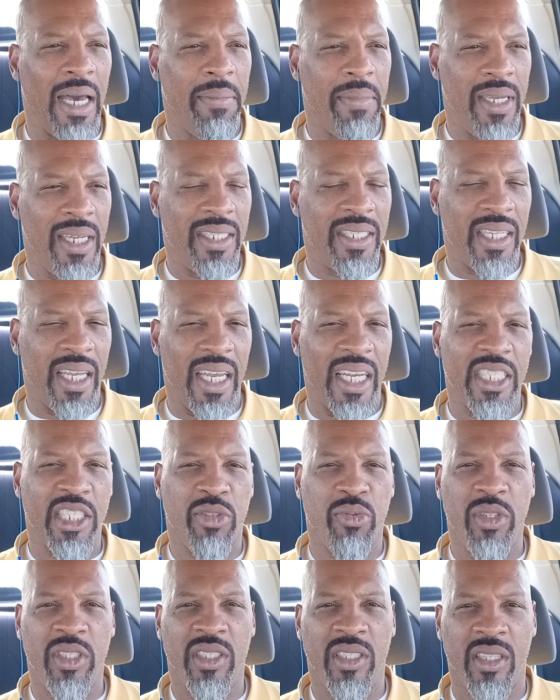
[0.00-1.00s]
It's as a
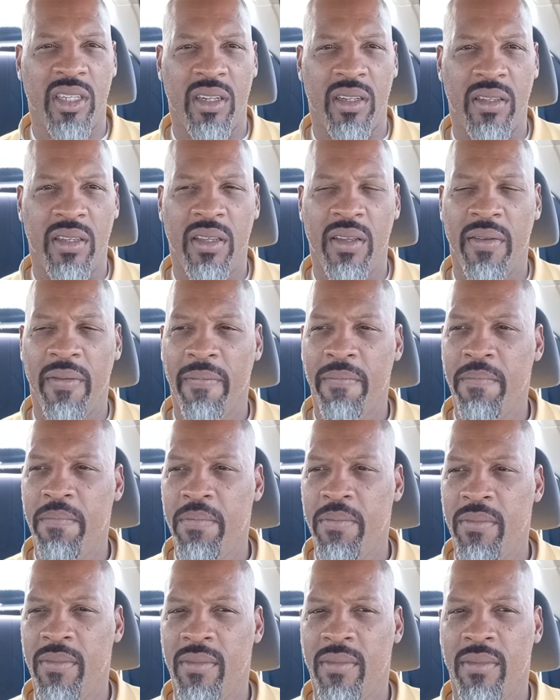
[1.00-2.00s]
result
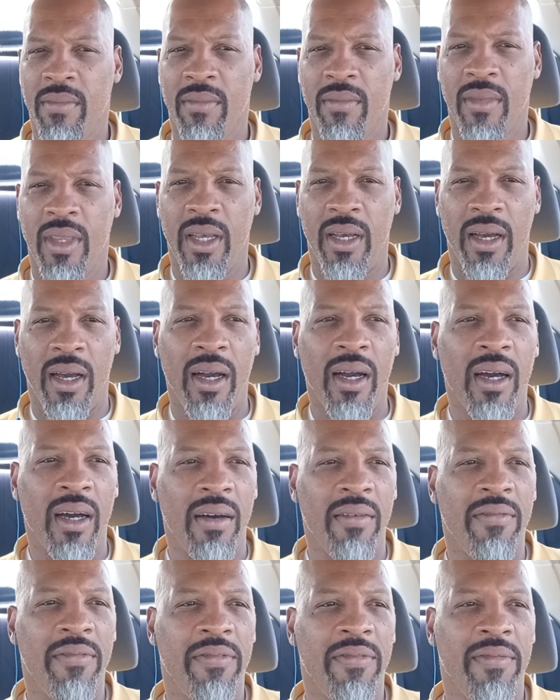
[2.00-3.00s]

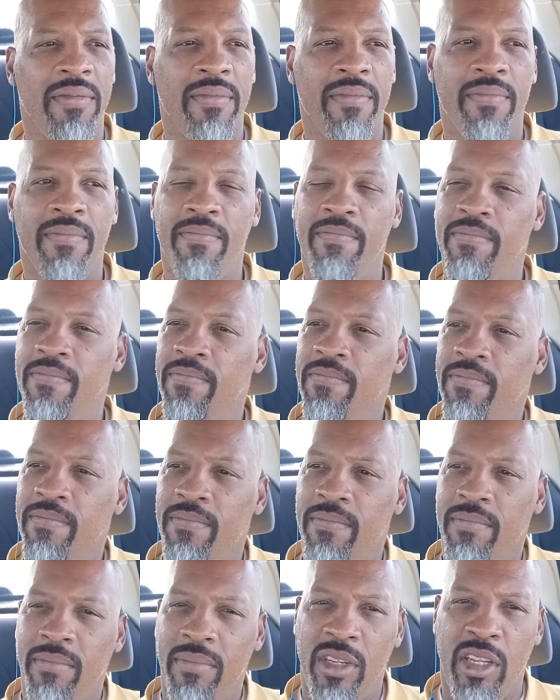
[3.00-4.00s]
of
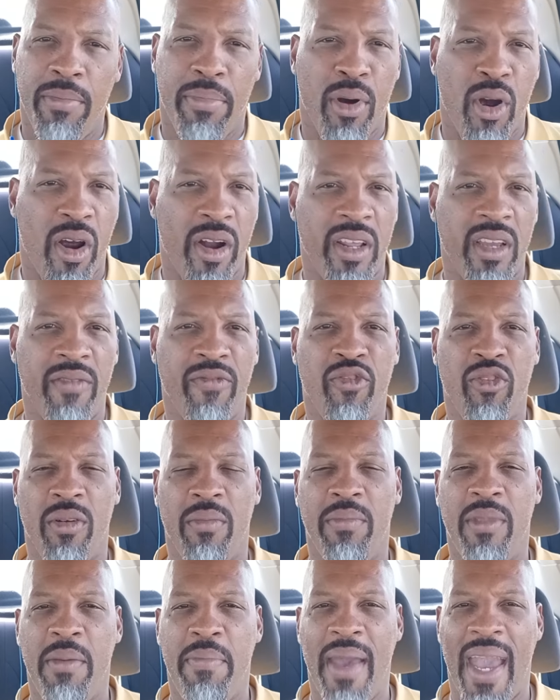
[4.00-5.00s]
departing
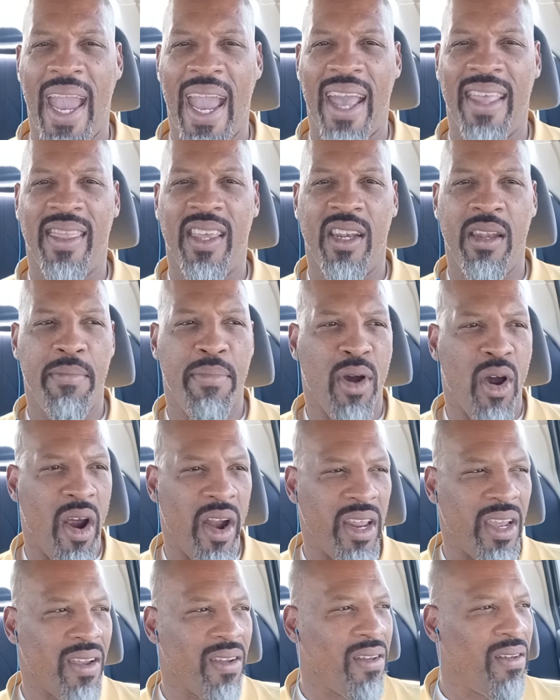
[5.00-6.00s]
from the path and
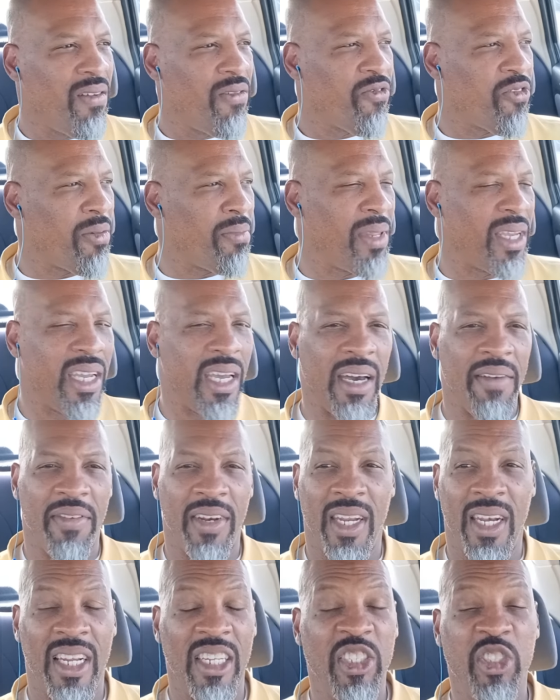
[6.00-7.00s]
departing from the
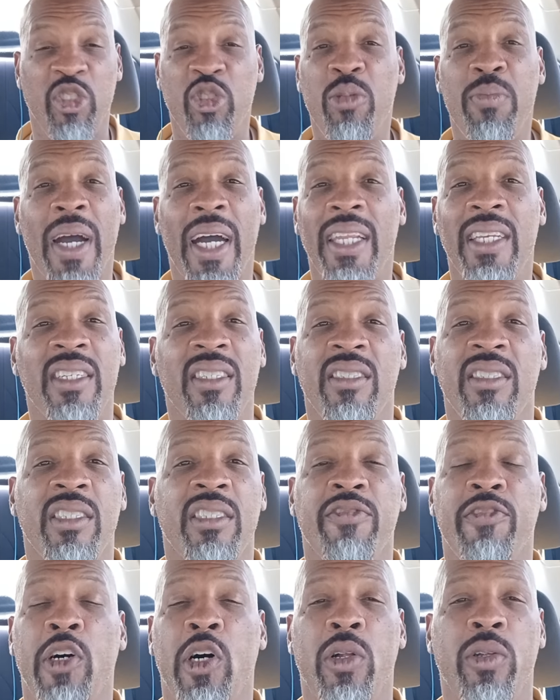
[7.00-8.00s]
covenant. It's nobody else's
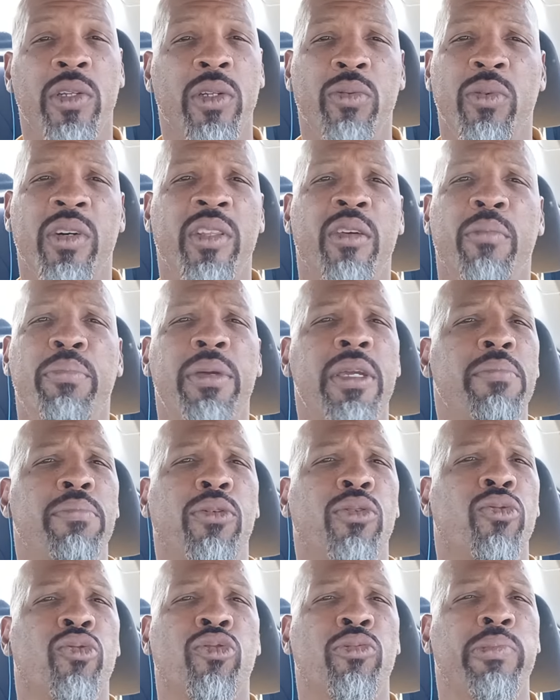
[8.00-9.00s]
fault, no other people
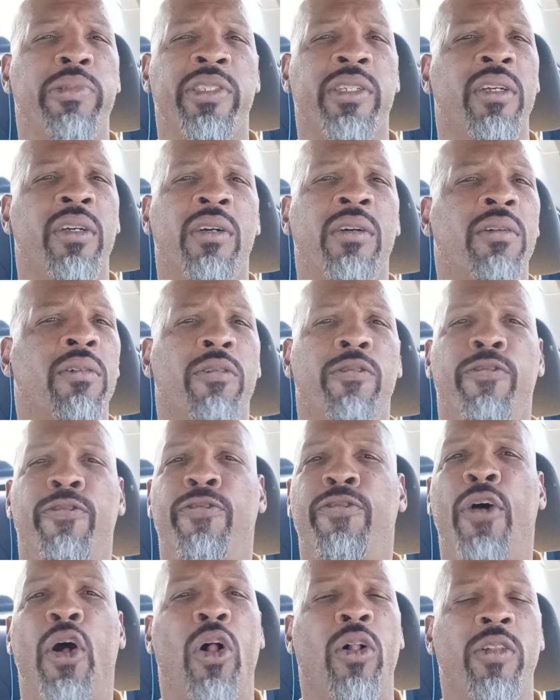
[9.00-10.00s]
group's
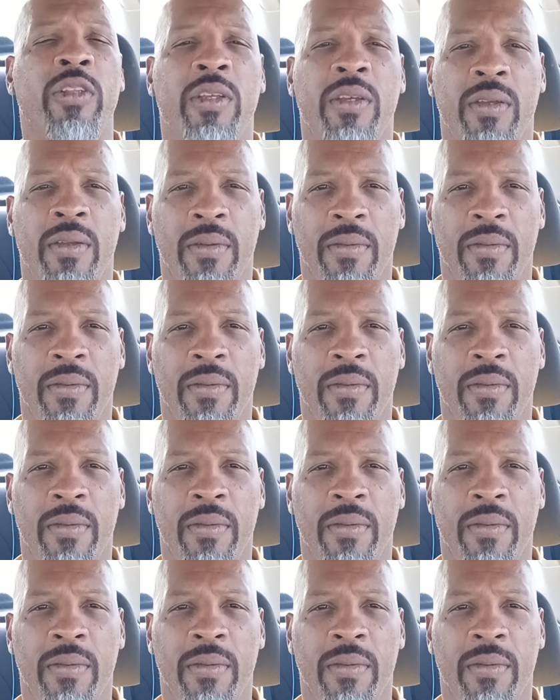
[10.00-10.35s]
fault.